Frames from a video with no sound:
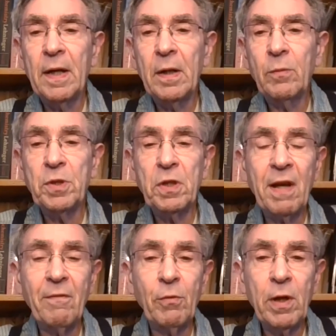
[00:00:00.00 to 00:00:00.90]
which had
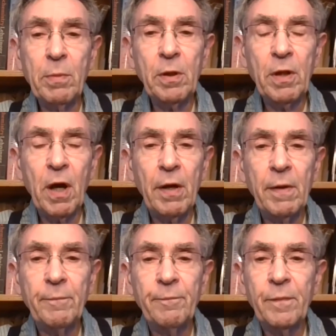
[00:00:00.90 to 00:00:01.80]
never really been done.
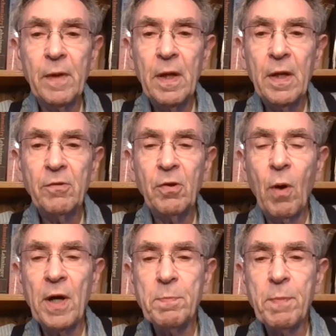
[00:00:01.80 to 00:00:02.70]
So
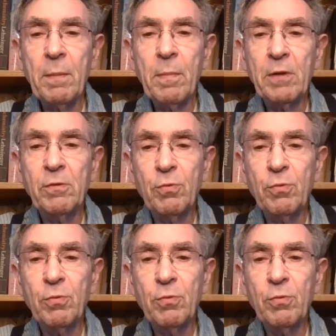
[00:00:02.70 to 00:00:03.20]
I spent my 2